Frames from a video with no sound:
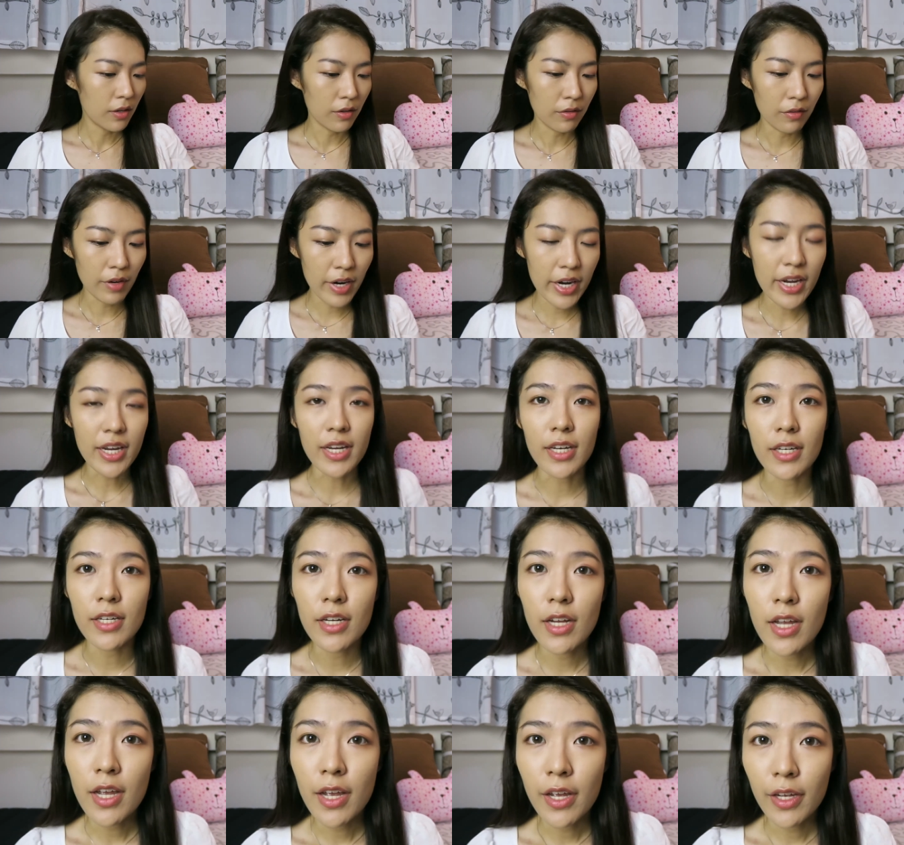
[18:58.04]

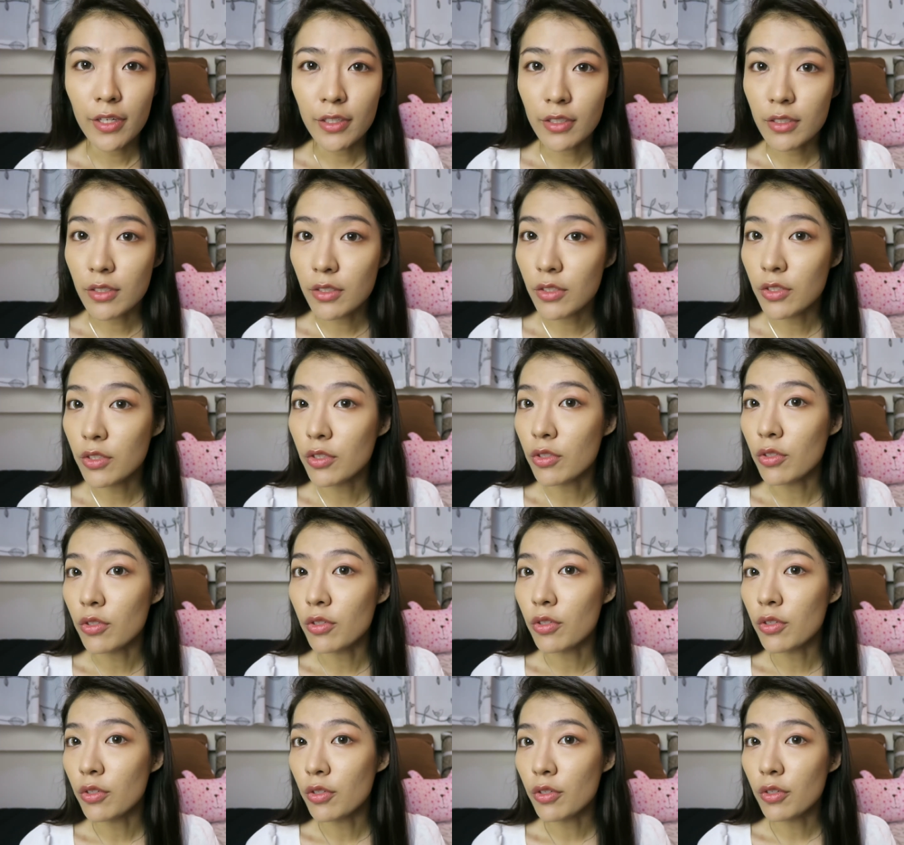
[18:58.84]
Alright,
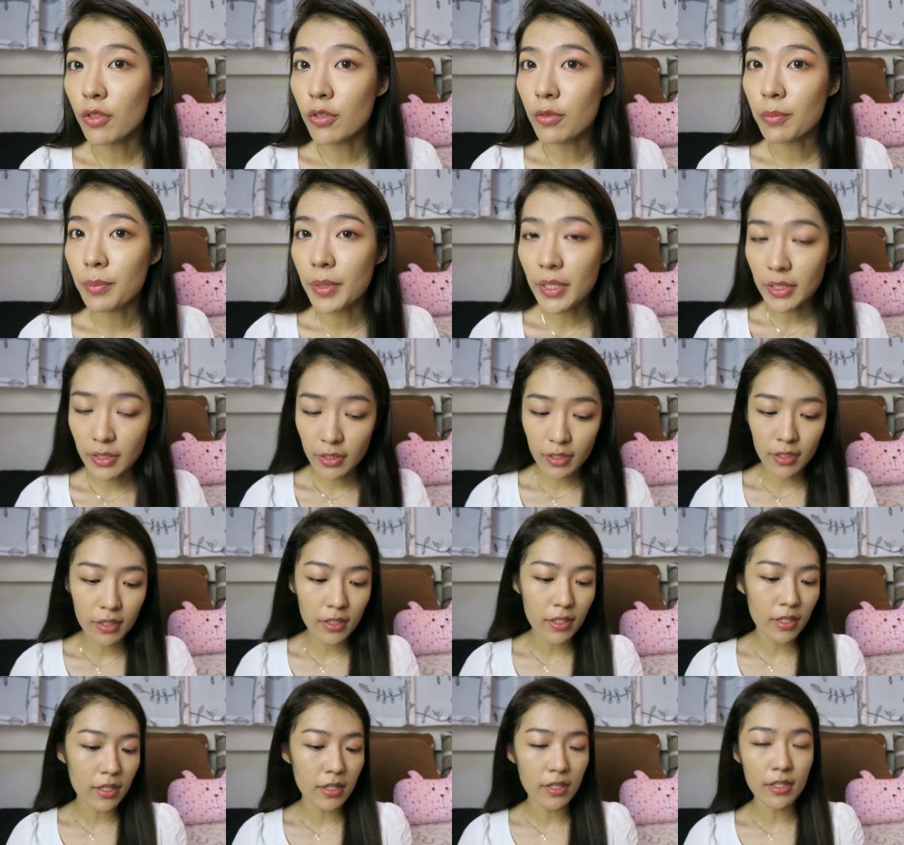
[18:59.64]
so
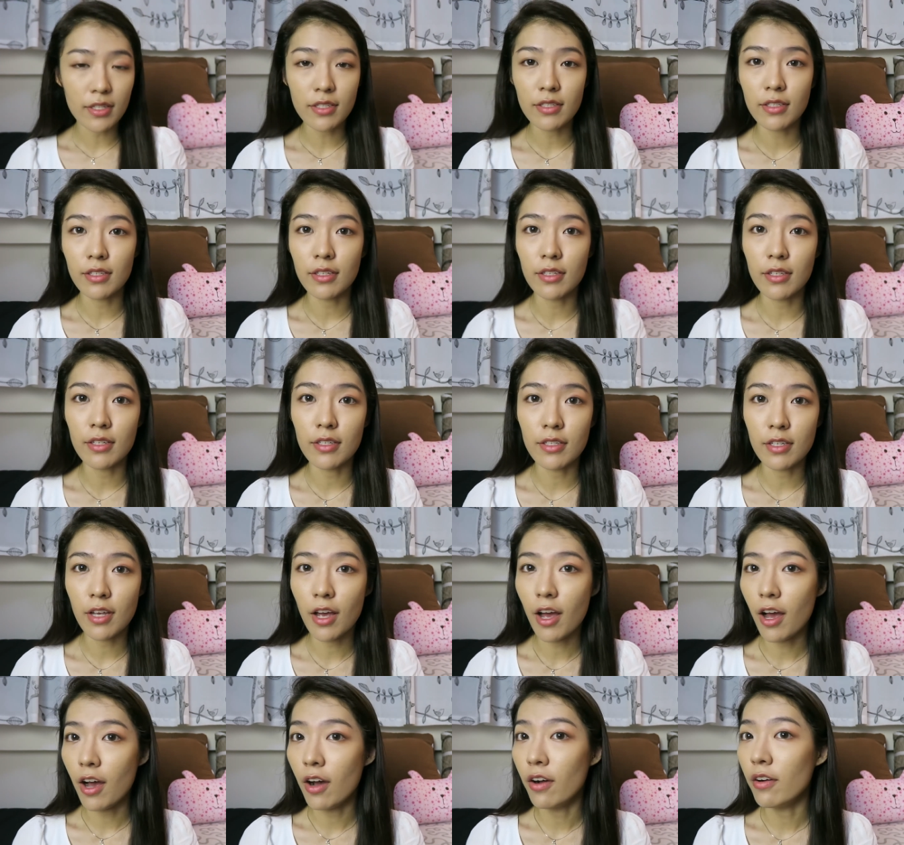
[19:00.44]
basically this is
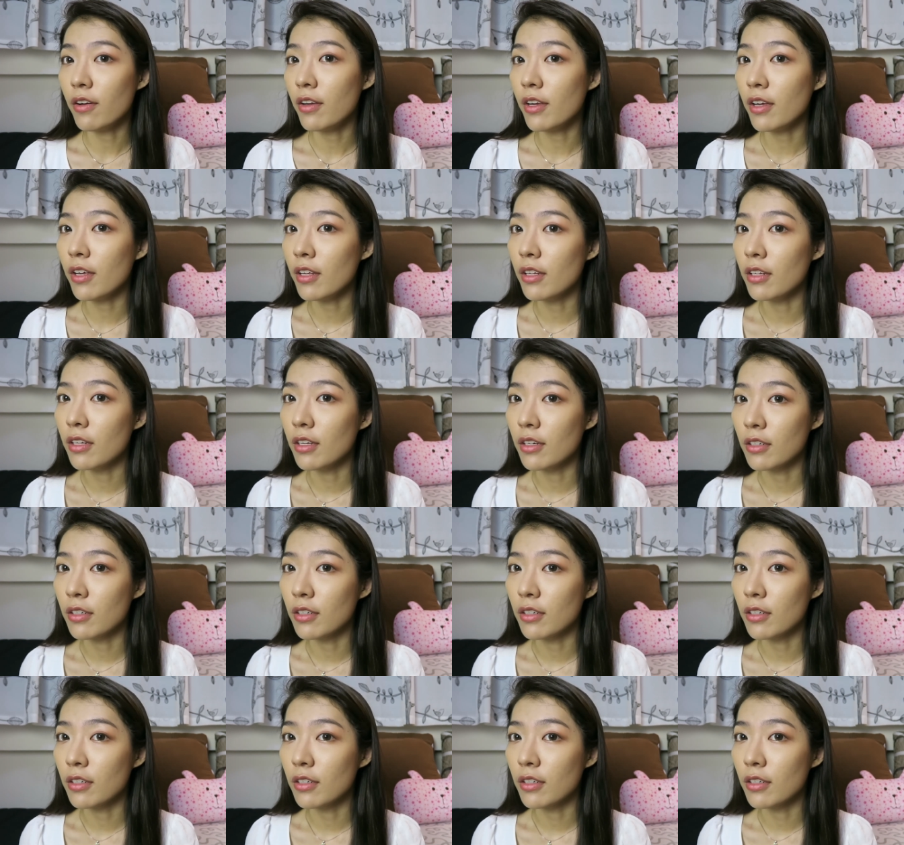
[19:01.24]
how it